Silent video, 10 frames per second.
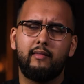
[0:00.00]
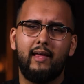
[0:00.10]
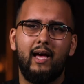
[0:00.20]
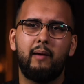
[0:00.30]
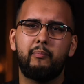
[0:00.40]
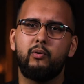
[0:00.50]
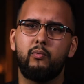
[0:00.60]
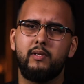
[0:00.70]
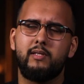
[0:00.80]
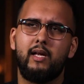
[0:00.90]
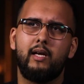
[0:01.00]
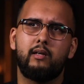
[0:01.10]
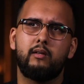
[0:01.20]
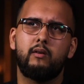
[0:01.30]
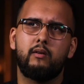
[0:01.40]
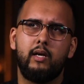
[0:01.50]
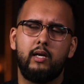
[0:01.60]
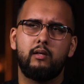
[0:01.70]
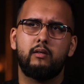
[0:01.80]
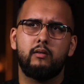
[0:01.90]
that happen was like,
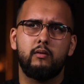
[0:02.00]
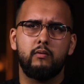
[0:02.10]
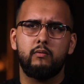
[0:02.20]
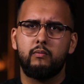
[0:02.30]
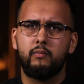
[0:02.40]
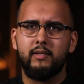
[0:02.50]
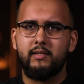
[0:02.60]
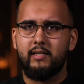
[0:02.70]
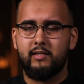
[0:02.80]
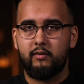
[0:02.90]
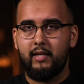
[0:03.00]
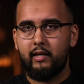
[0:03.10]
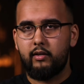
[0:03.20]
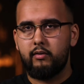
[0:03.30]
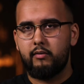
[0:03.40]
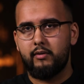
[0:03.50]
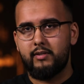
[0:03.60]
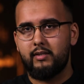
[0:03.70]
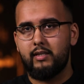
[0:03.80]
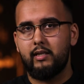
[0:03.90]
okay, you know, what's this? So that
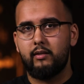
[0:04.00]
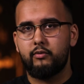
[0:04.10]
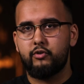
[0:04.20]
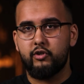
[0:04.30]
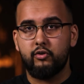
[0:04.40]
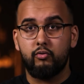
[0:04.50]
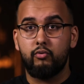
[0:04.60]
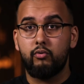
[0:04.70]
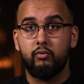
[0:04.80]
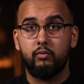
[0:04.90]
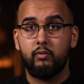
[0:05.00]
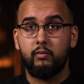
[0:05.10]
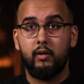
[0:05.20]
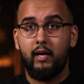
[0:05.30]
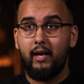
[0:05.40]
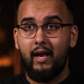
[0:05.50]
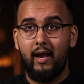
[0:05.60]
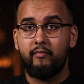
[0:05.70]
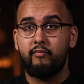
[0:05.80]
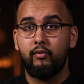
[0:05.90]
curiosity just grew
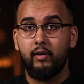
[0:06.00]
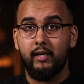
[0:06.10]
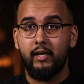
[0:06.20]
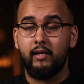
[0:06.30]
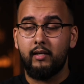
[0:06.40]
every year,